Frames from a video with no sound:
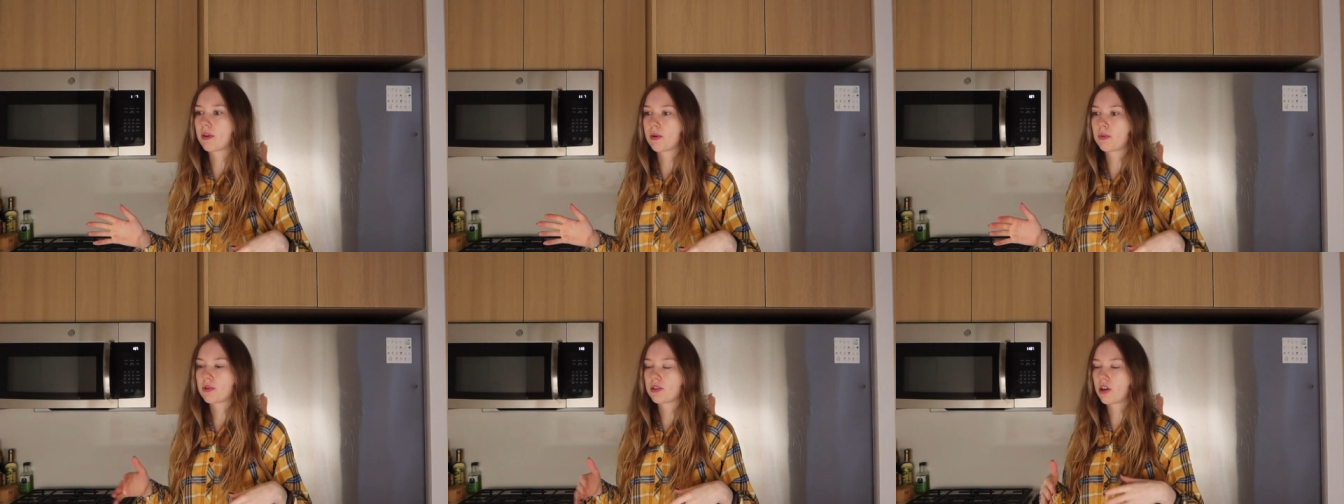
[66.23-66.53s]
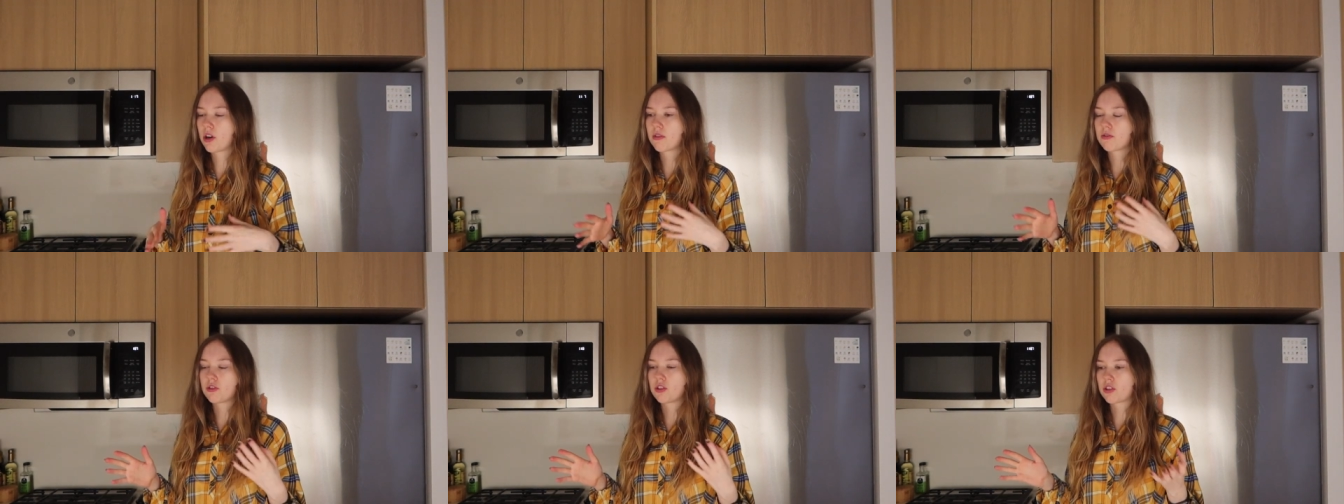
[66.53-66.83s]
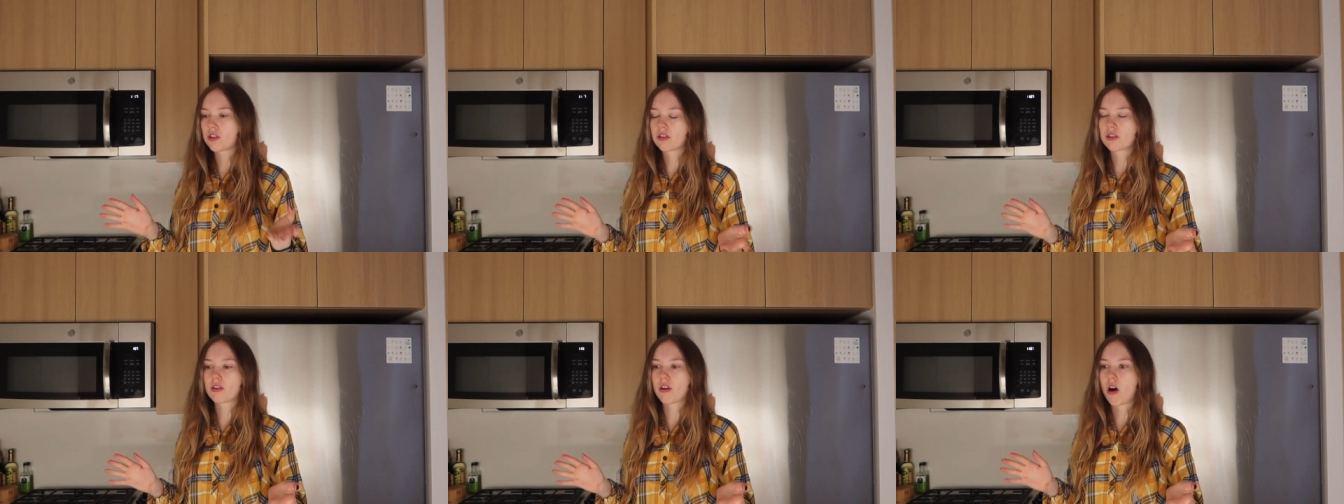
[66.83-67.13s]
it was
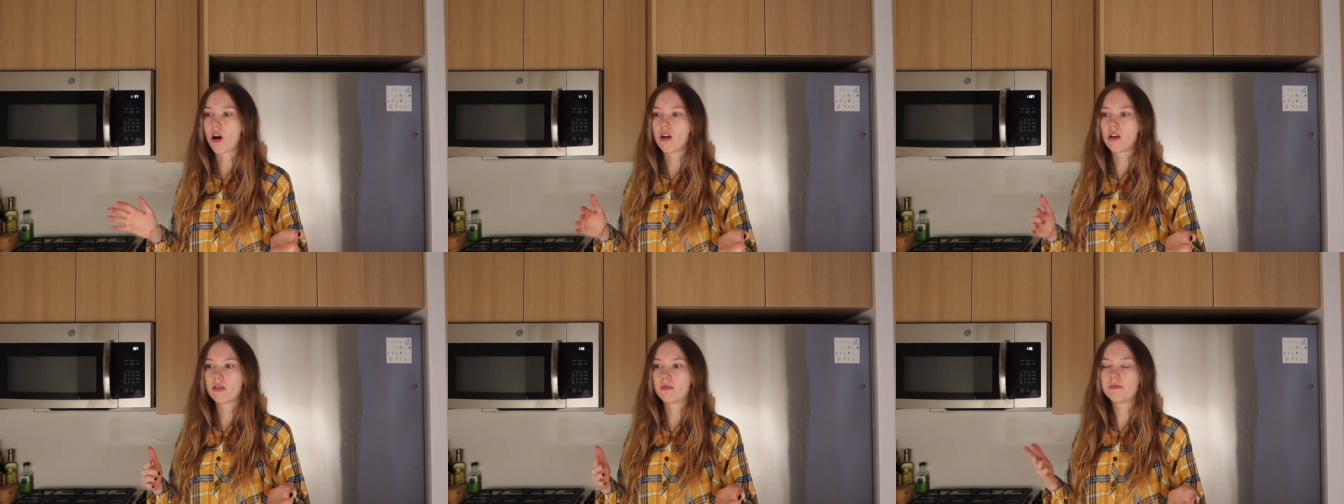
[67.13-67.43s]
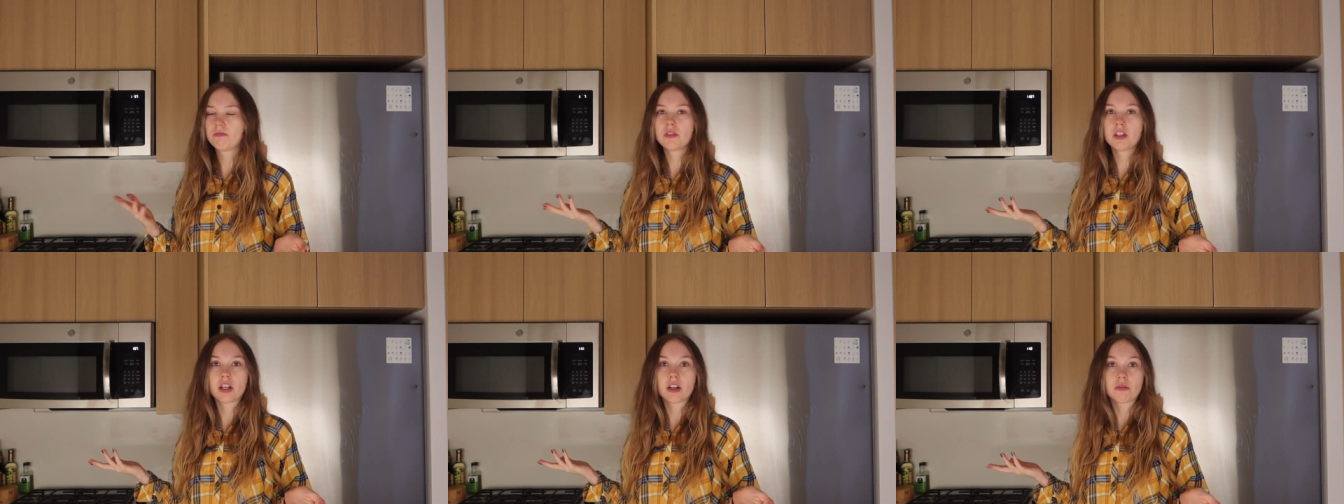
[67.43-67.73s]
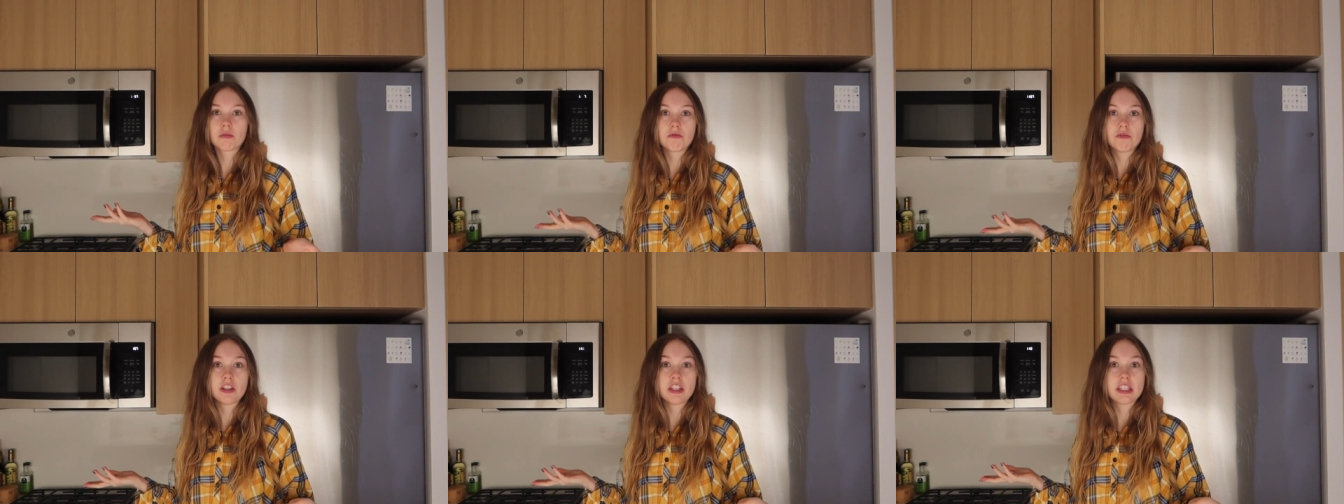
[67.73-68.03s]
just all, you
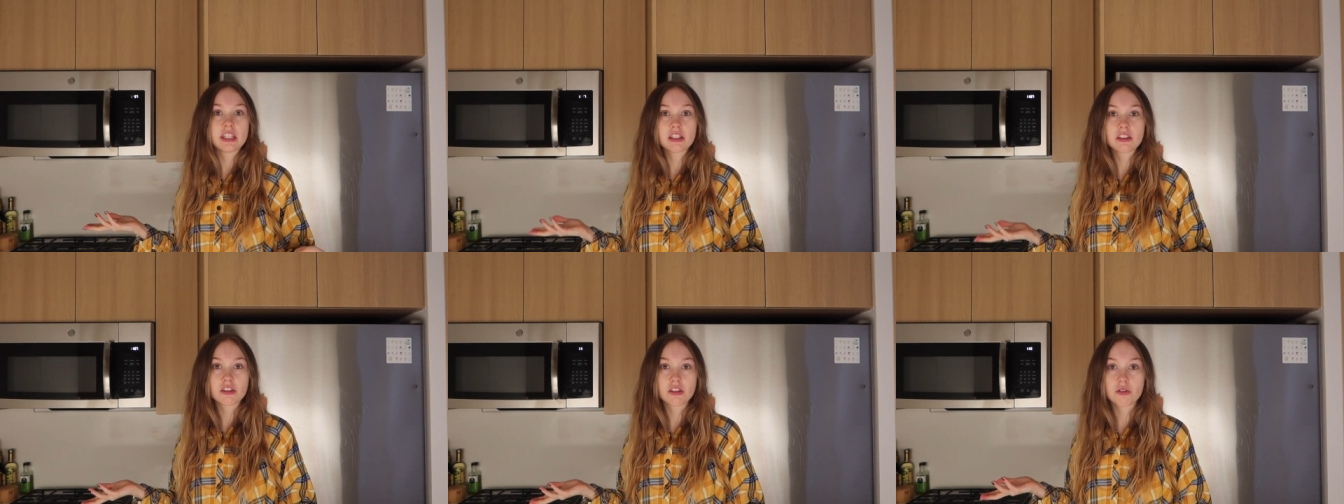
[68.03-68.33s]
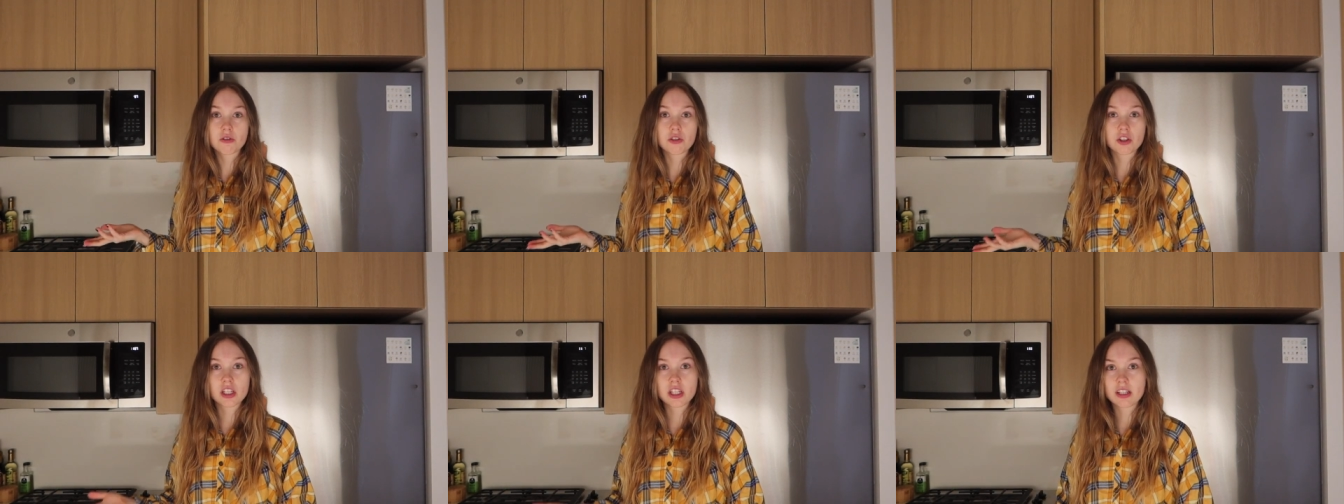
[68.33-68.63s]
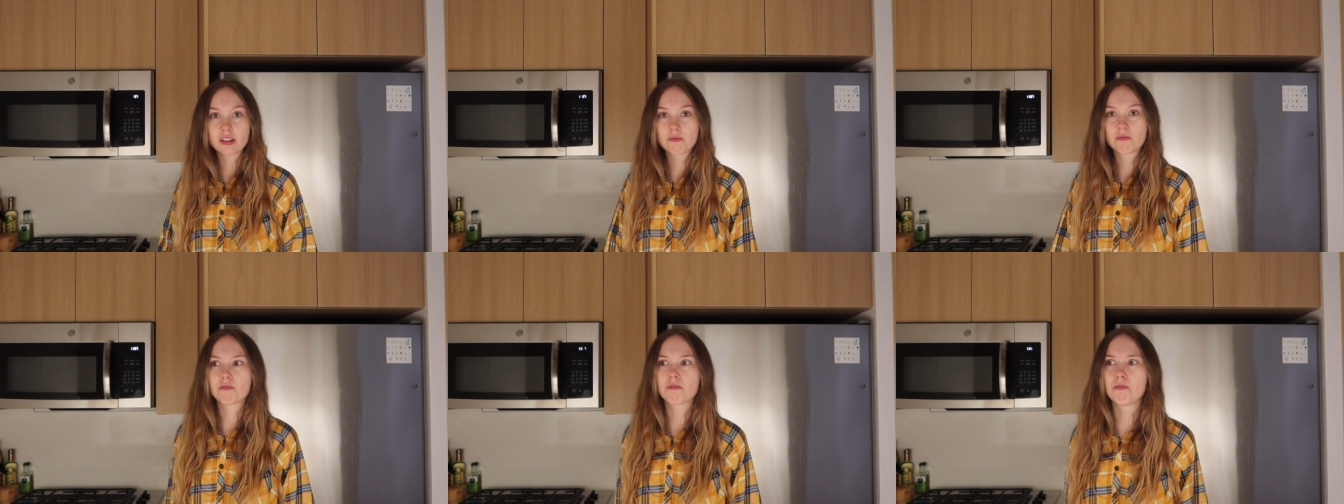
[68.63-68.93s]
know, vegan sushi,